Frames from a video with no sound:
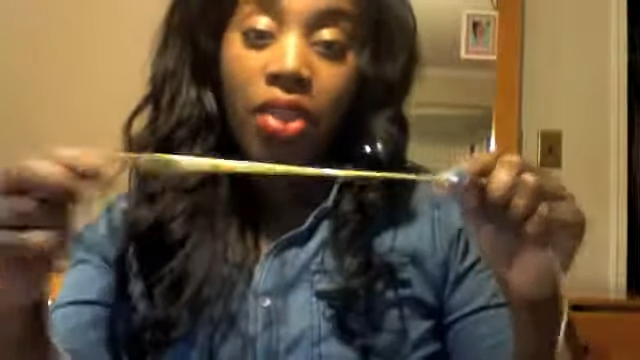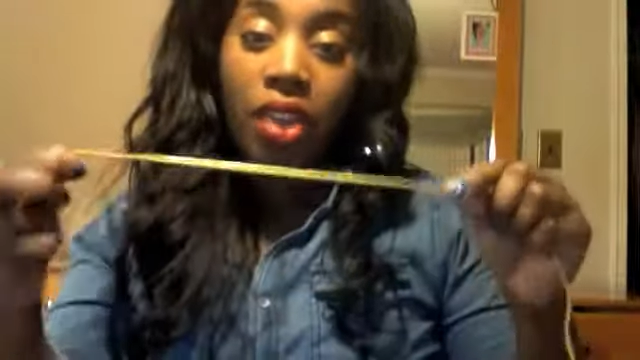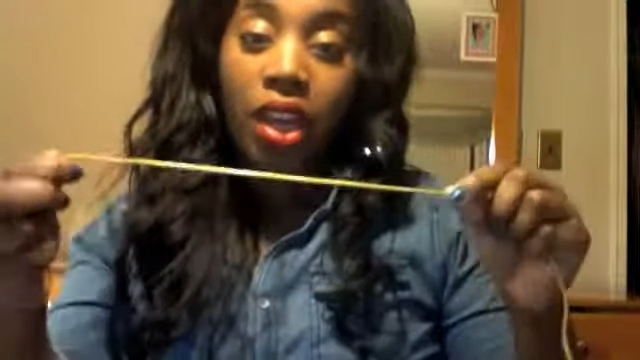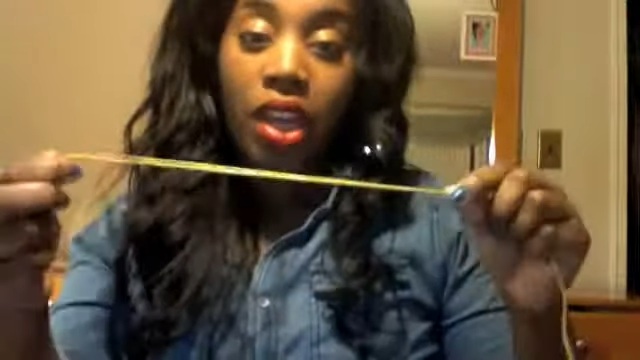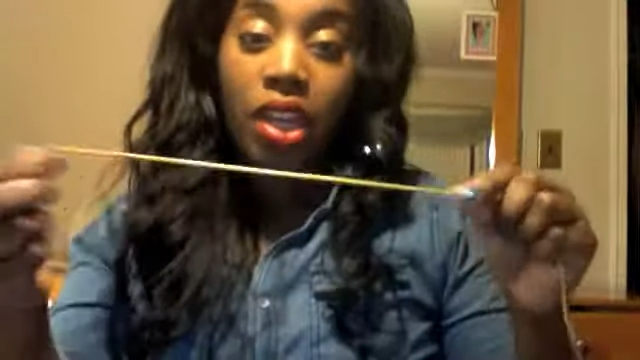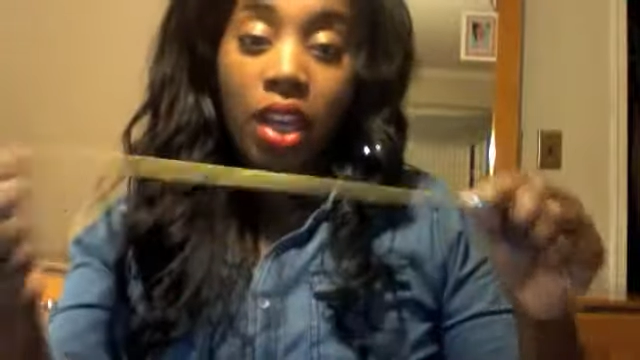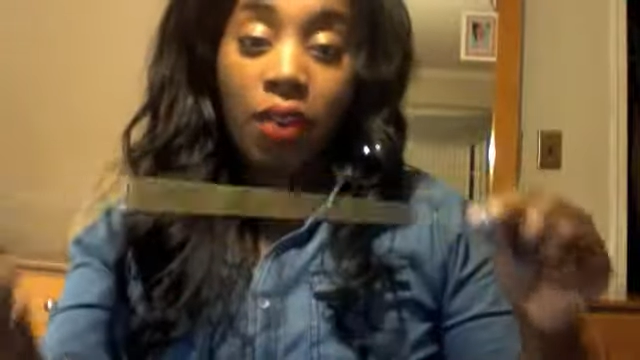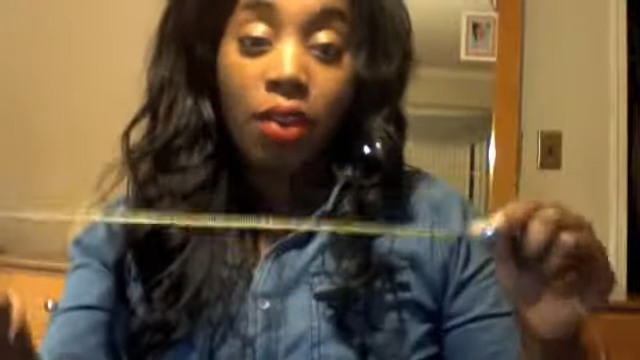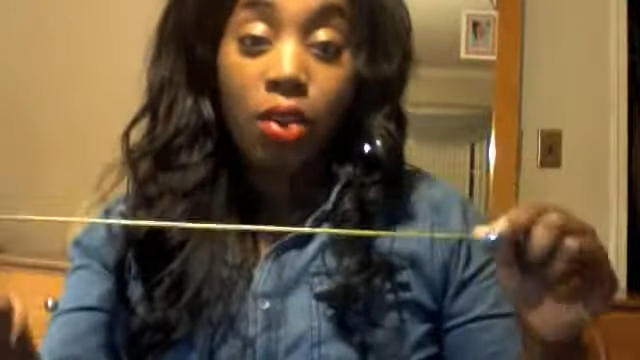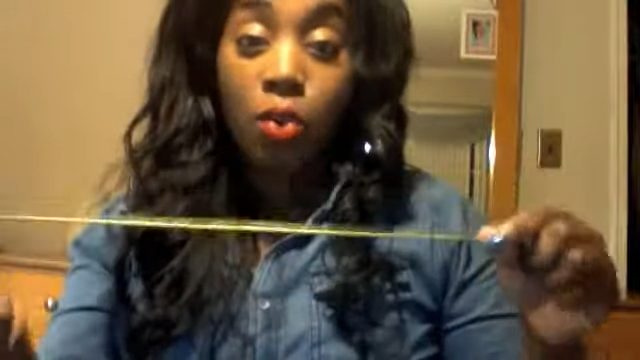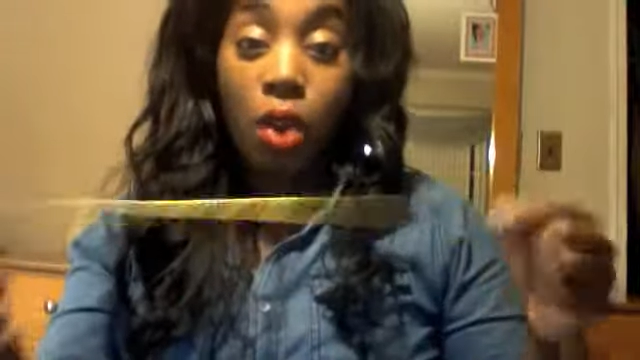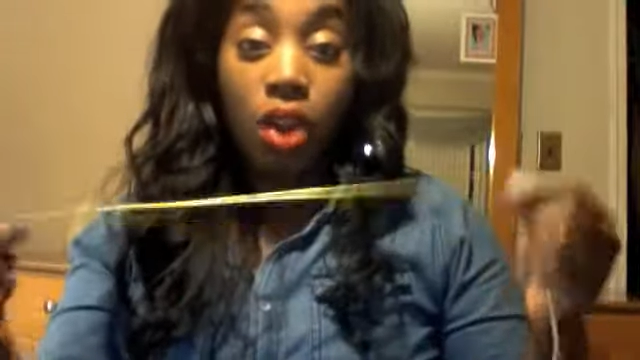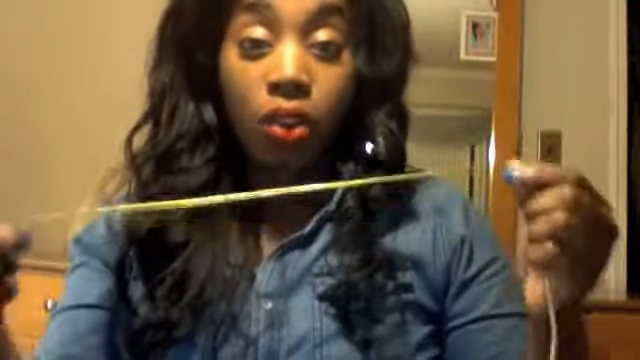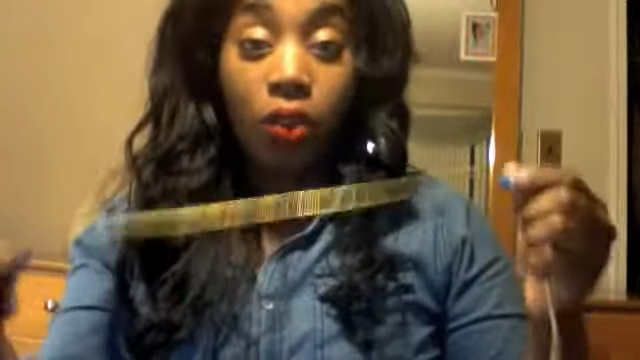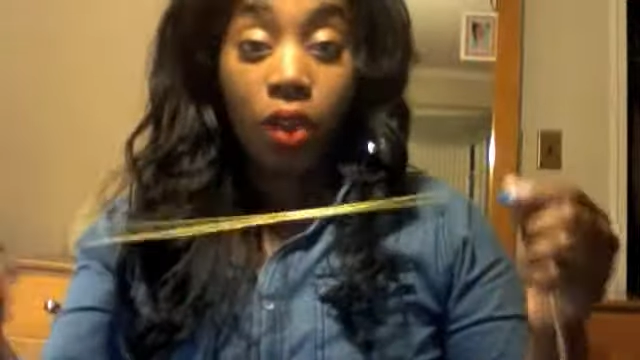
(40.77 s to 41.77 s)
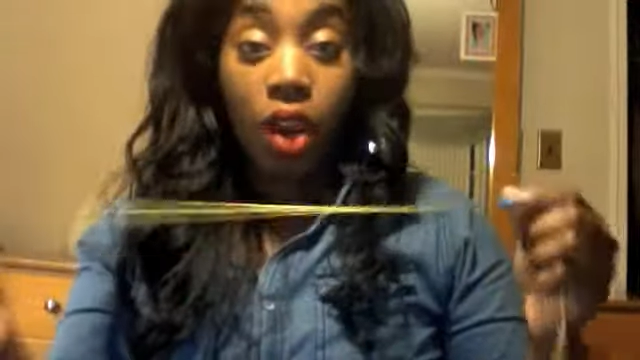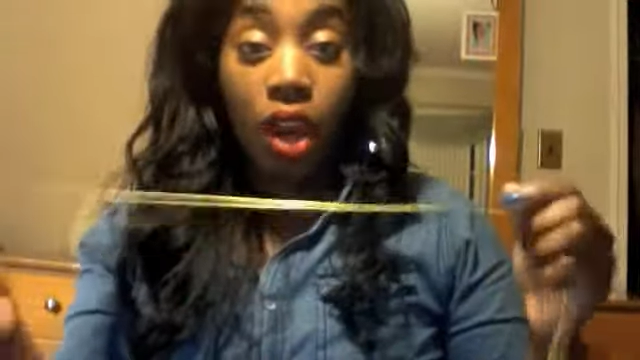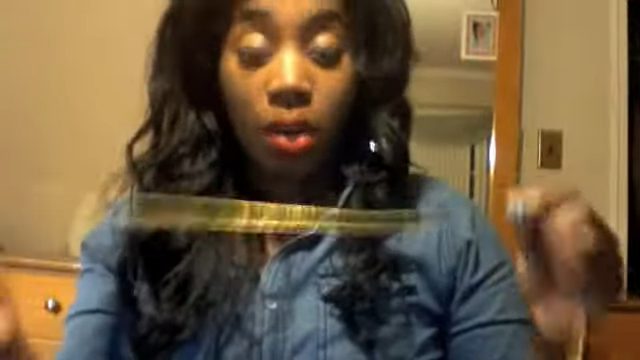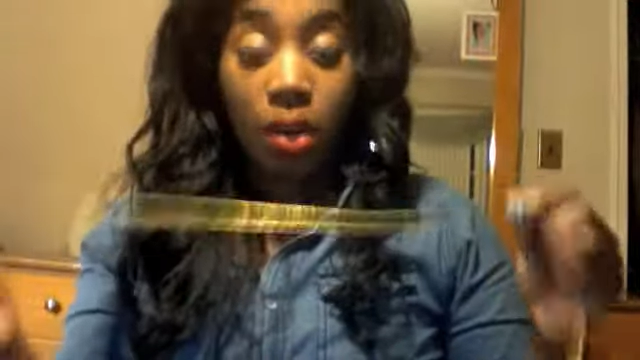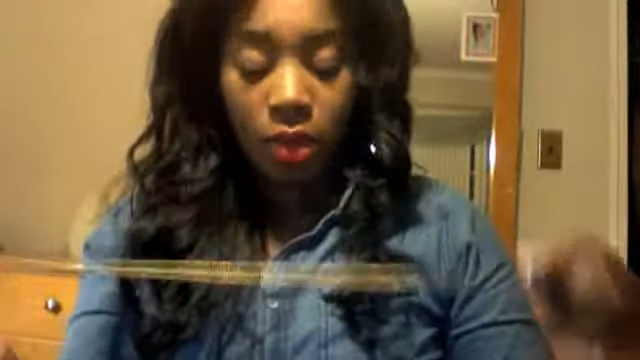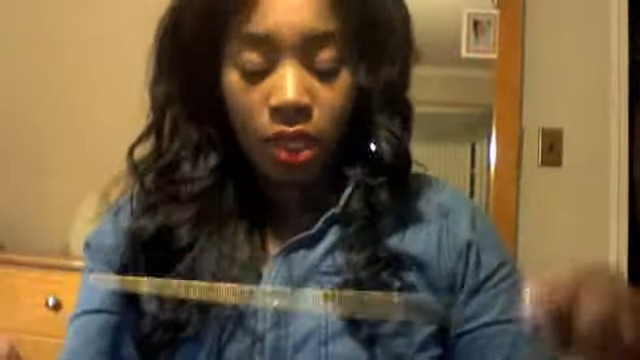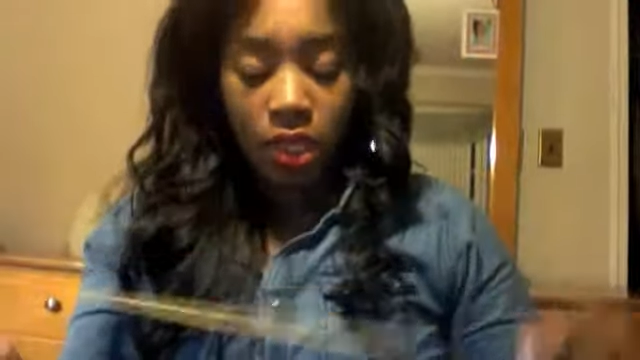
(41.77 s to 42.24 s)
think it definitely works for a
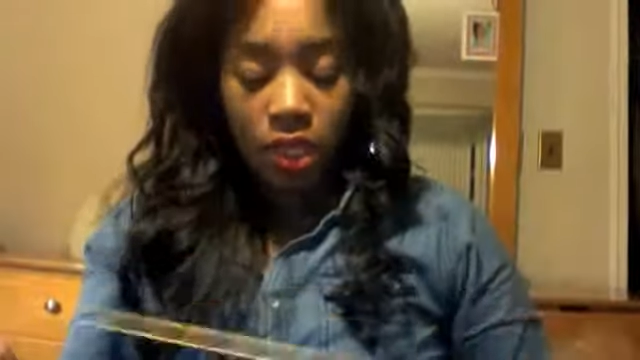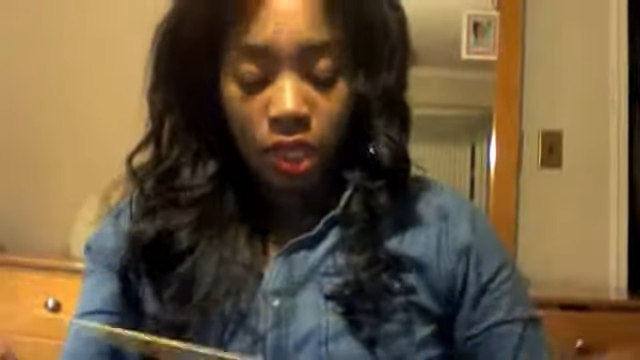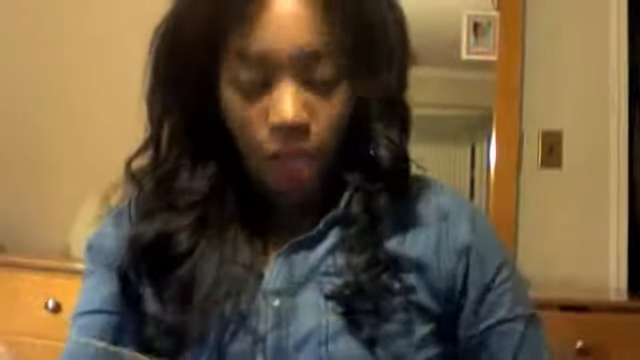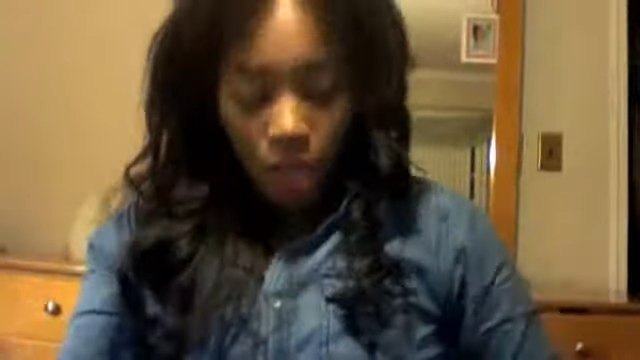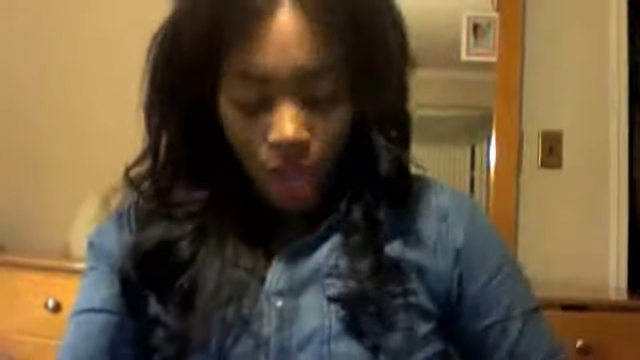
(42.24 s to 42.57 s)
headpiece.